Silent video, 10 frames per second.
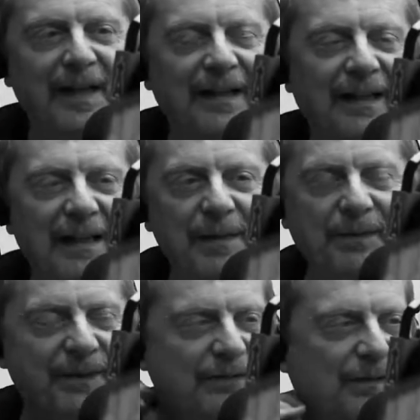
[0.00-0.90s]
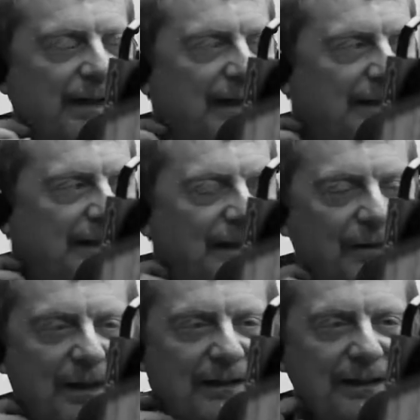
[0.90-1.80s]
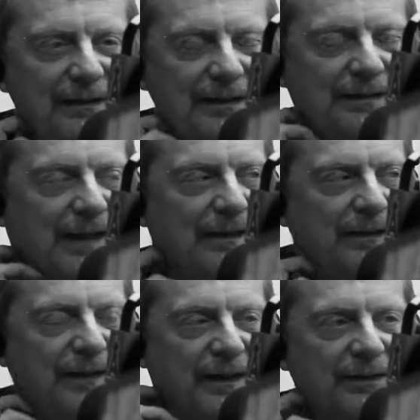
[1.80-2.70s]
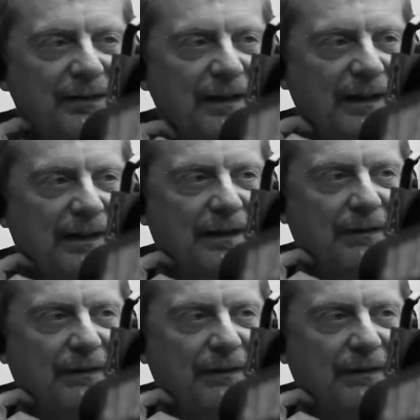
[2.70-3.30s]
And I came up with this great idea one day. This is kind of a funny story.